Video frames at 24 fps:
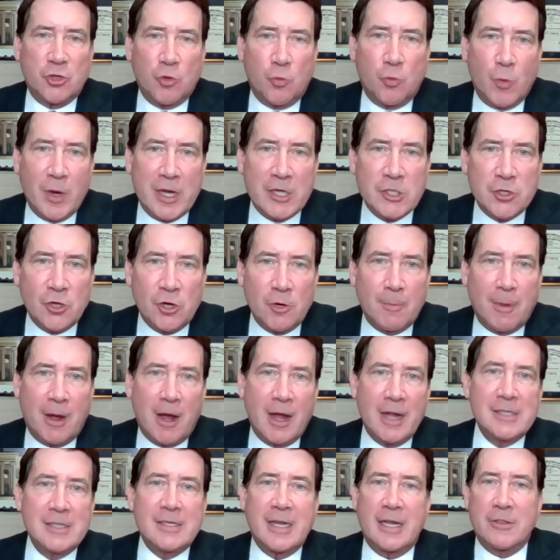the wind
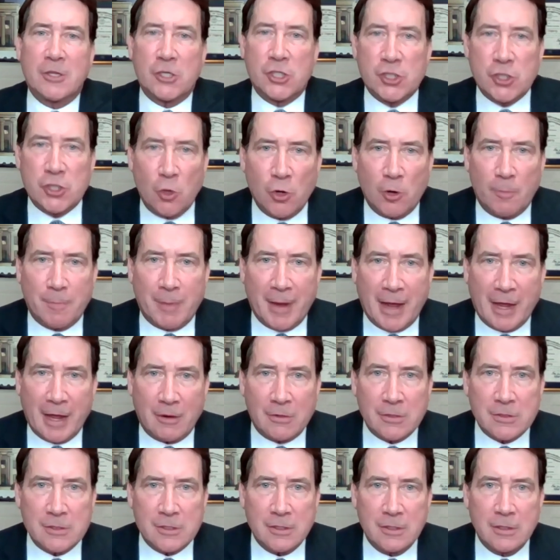turbines and the solar
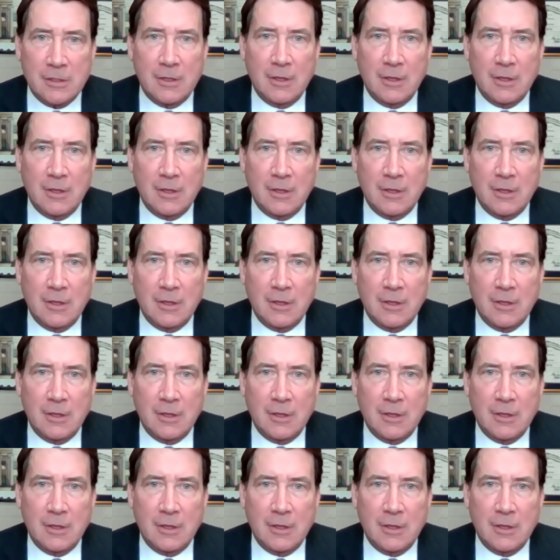panels